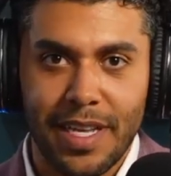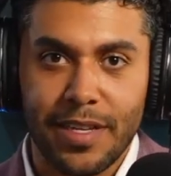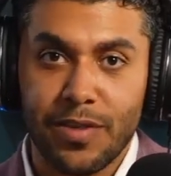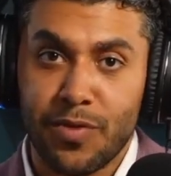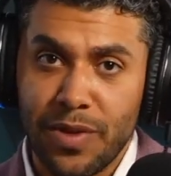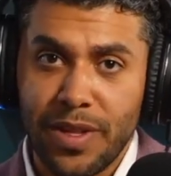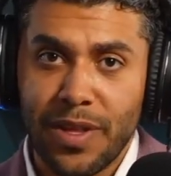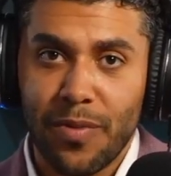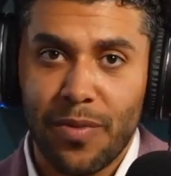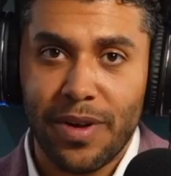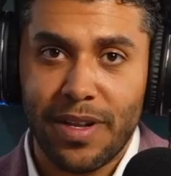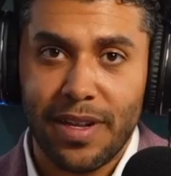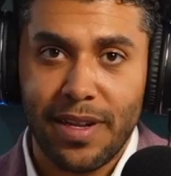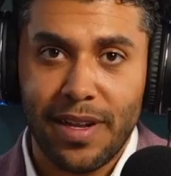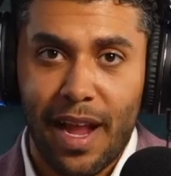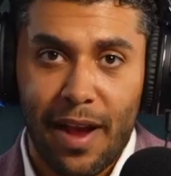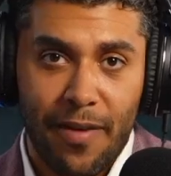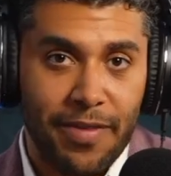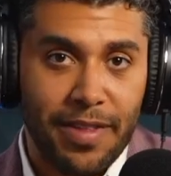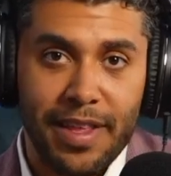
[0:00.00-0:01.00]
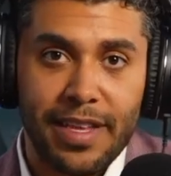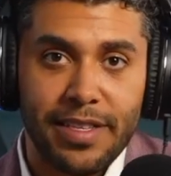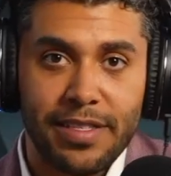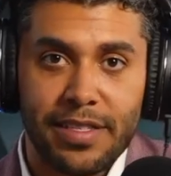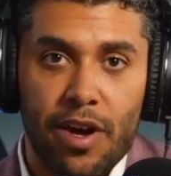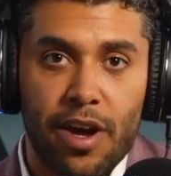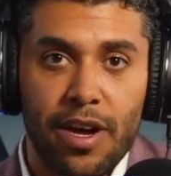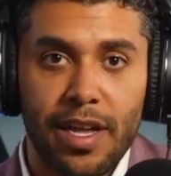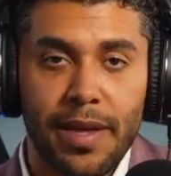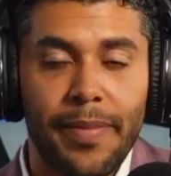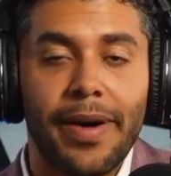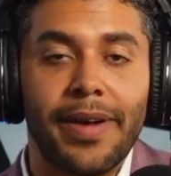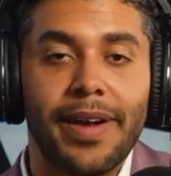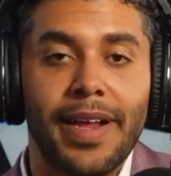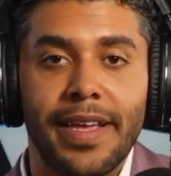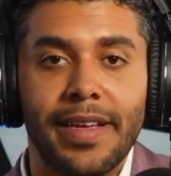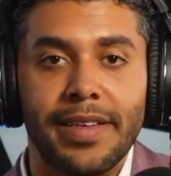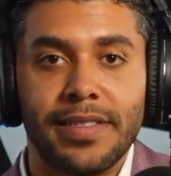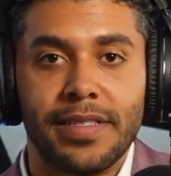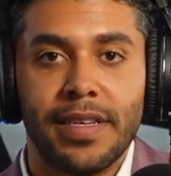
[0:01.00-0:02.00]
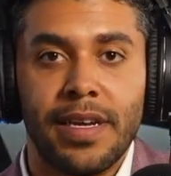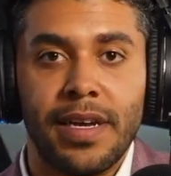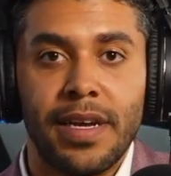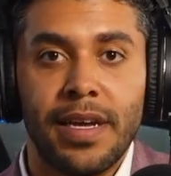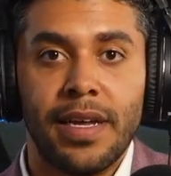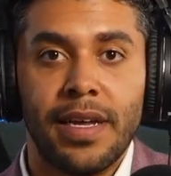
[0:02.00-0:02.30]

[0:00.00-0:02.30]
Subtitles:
That's really what everything he's talking about is.